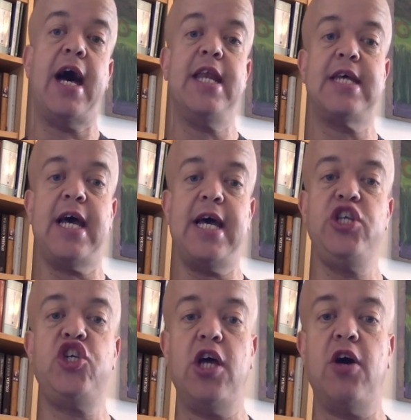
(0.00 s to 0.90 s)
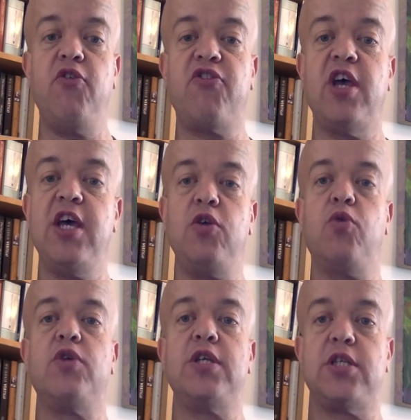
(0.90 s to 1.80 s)
and NGOs in
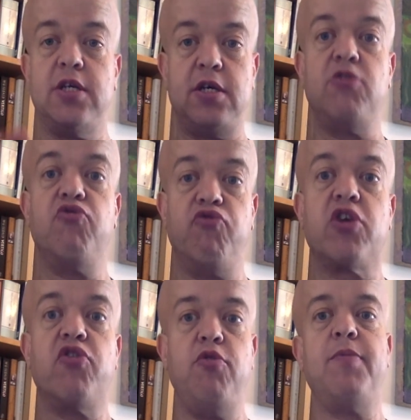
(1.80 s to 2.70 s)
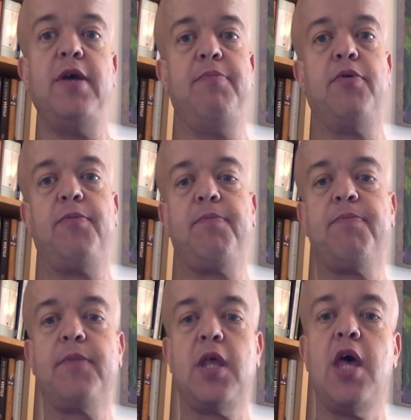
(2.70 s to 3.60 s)
order to recruit people.
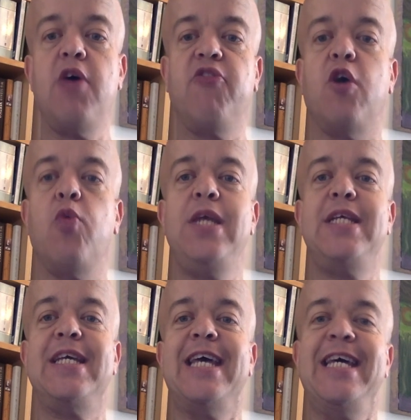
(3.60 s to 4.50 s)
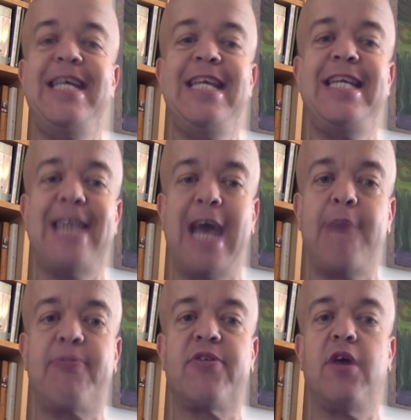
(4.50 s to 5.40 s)
So we did
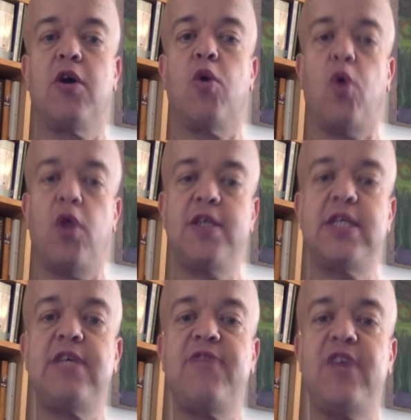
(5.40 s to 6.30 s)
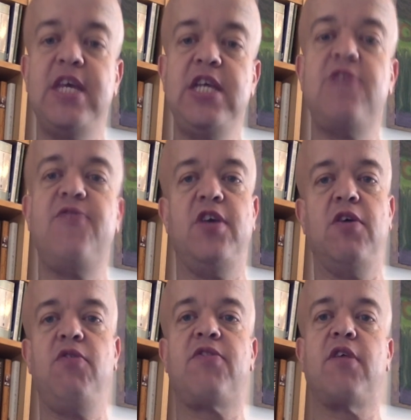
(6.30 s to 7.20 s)
in-depth qualitative
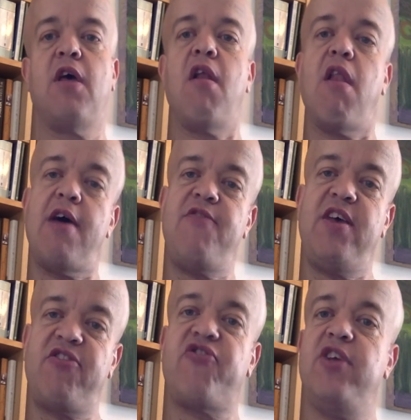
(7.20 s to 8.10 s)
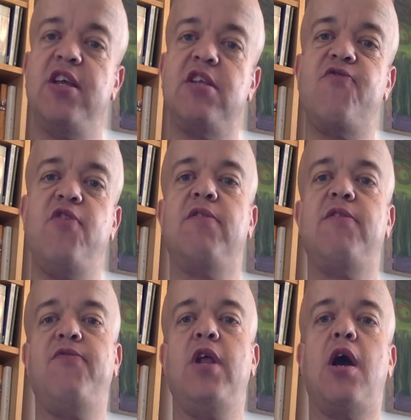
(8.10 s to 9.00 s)
interviews, life history
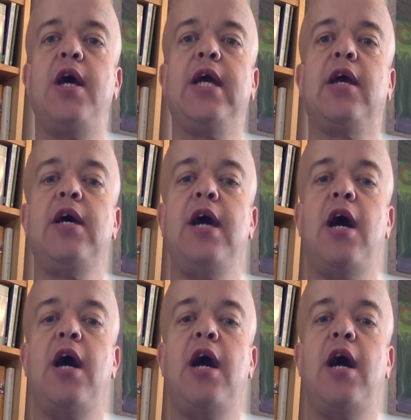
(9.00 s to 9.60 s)
interviews, if you like,